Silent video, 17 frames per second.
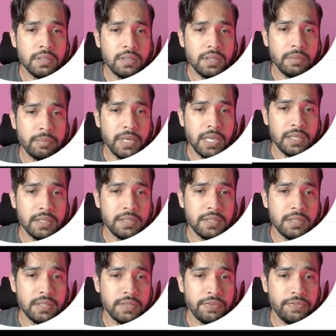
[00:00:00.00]
the managed
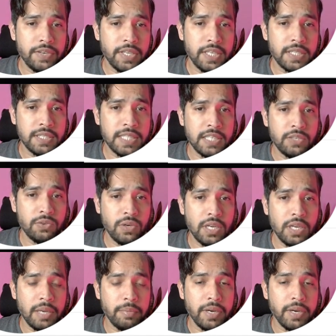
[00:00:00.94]
free SQL
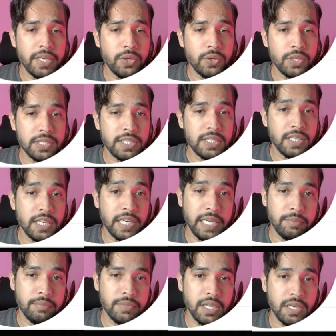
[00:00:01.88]
MI. You can see the
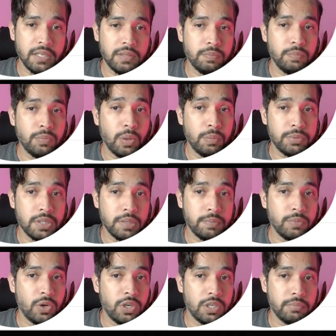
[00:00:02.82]
name that pops up
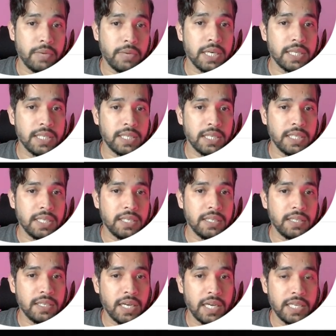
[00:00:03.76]
automatically.
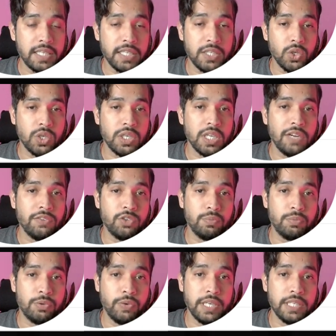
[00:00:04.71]
I did not have to
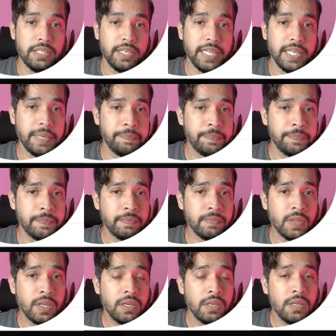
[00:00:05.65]
provide the name.
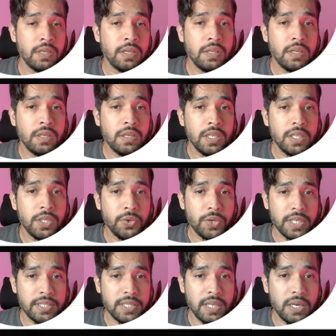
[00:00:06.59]
UK
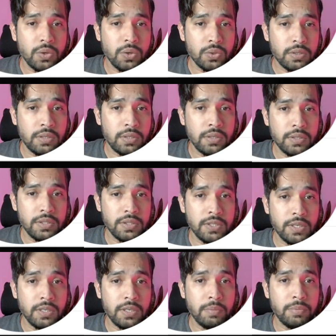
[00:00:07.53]
South,
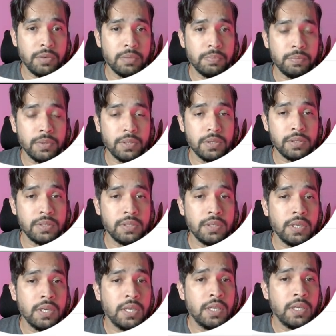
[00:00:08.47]
general purpose.
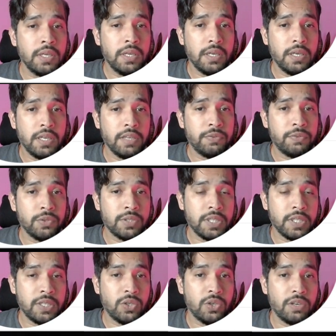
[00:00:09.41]
If you
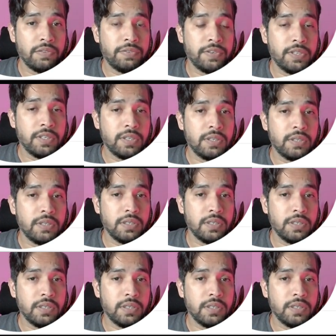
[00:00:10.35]
see configure,